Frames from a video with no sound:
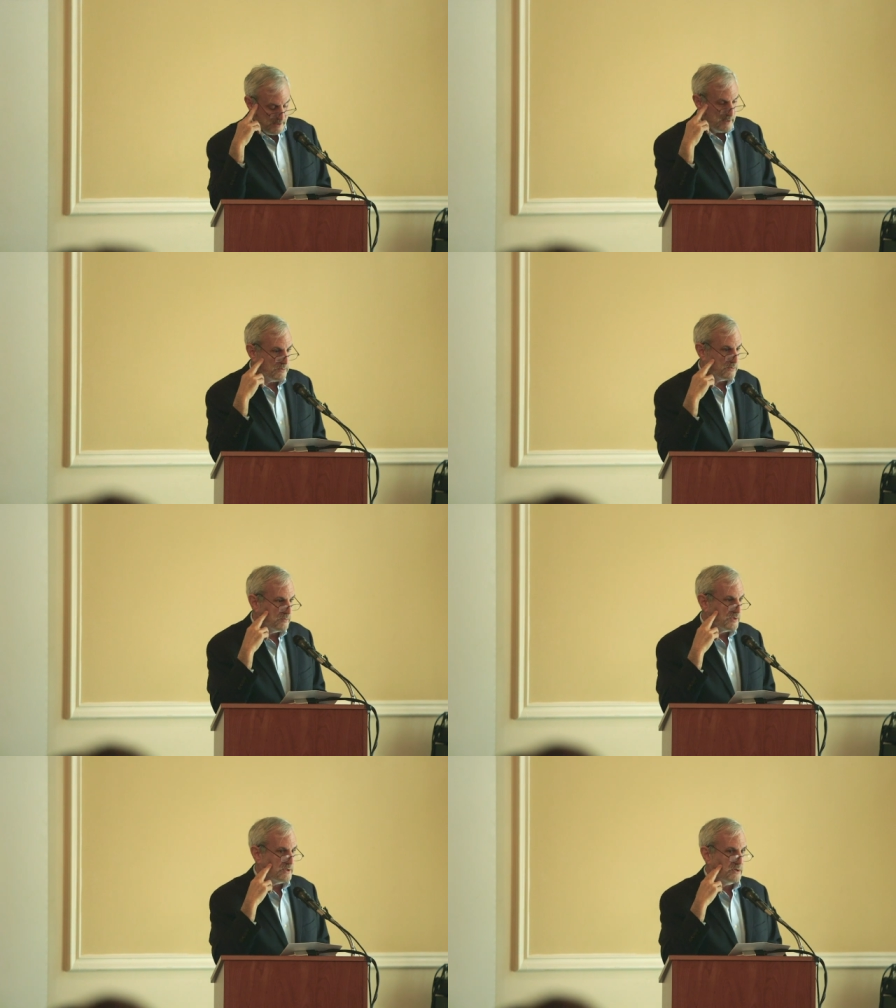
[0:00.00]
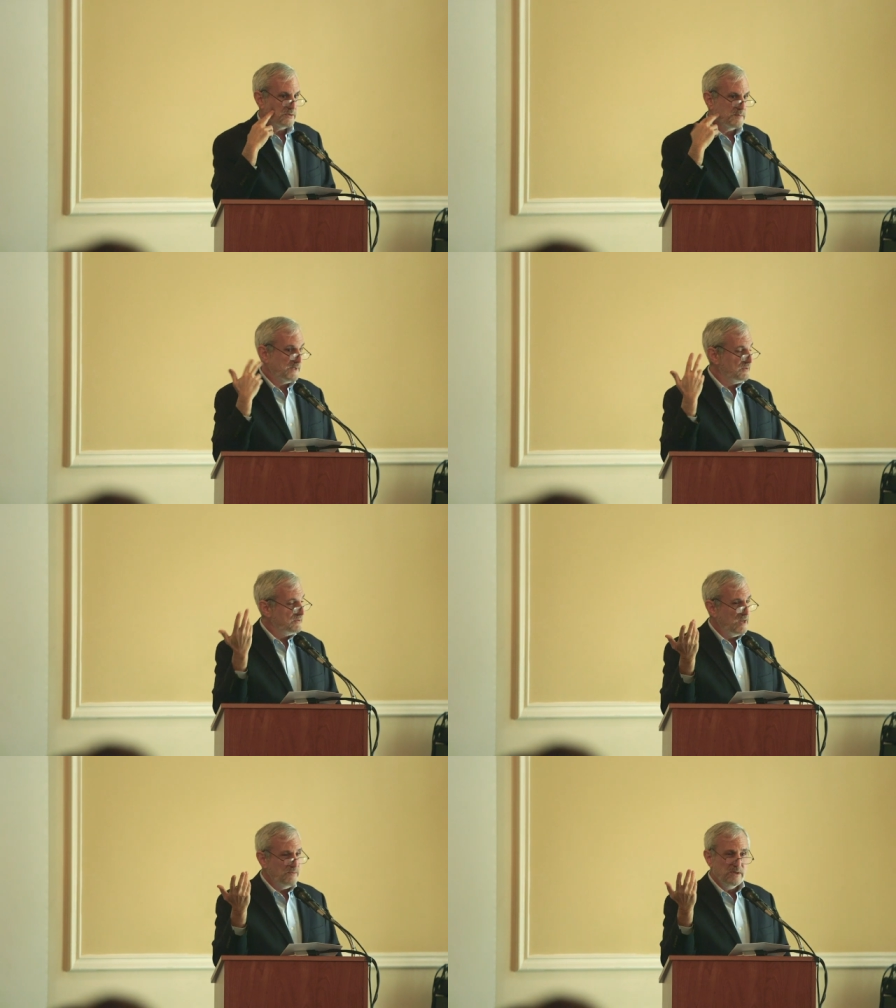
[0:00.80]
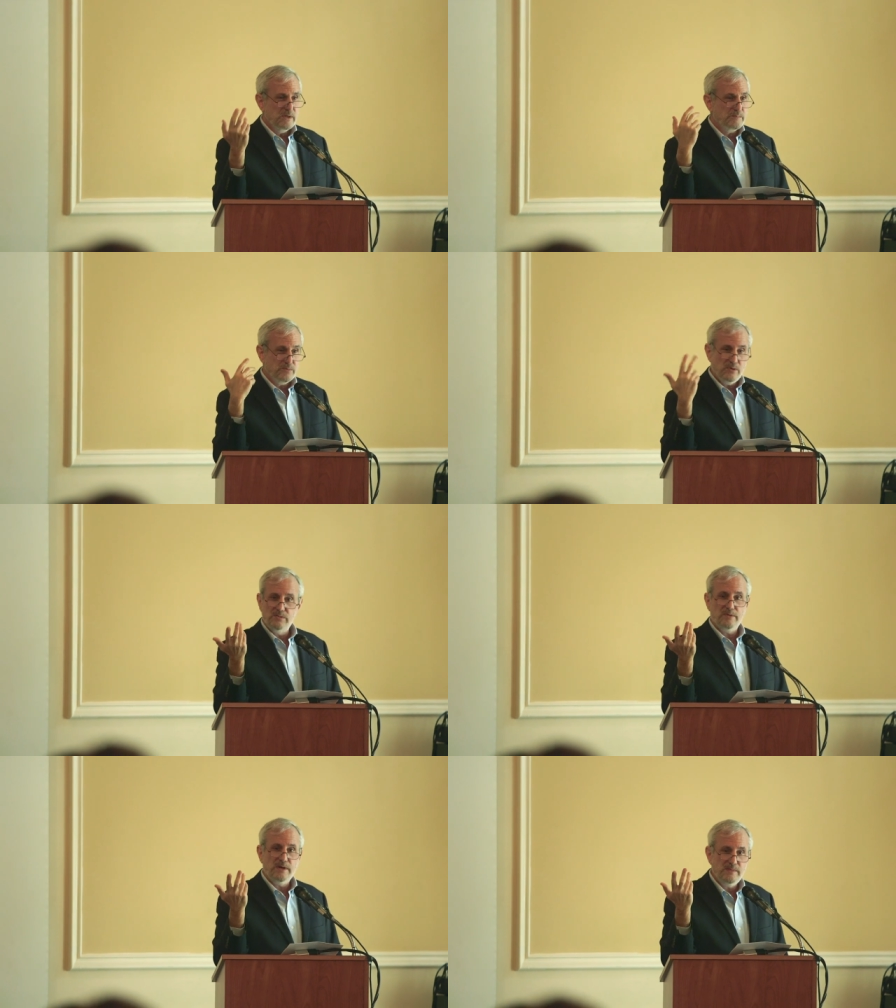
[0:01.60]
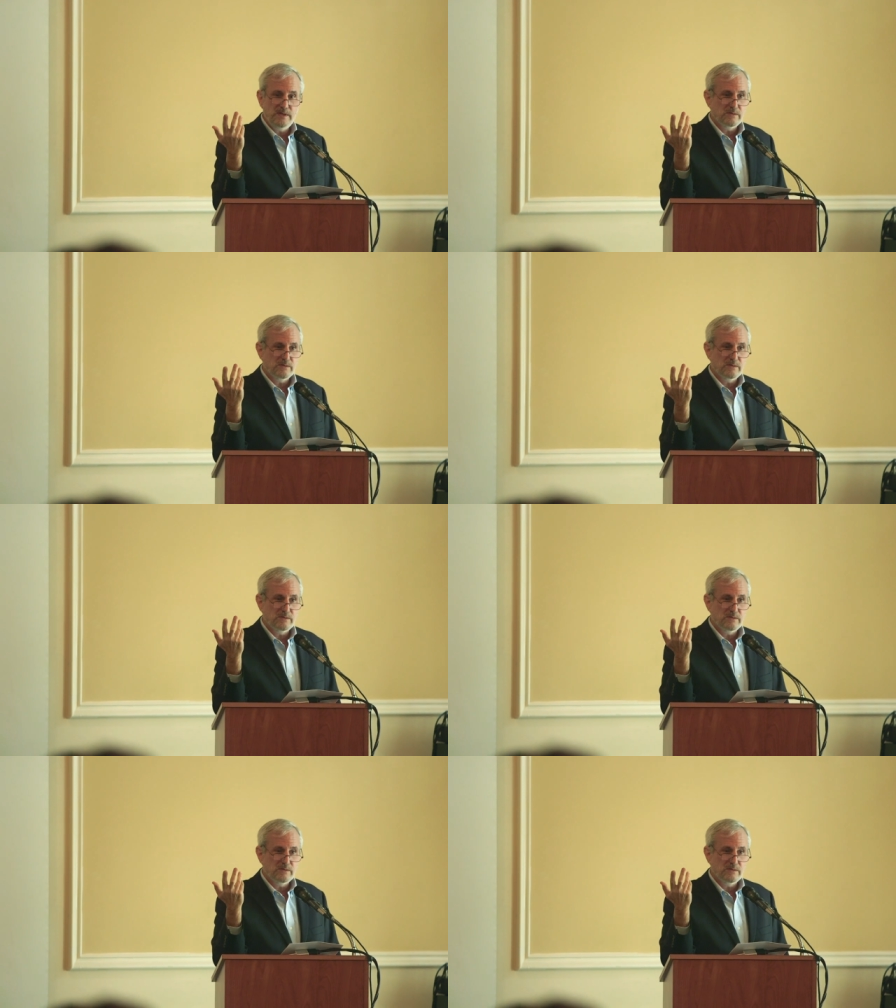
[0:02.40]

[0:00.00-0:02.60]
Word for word: electoral results. But there's not really a program here.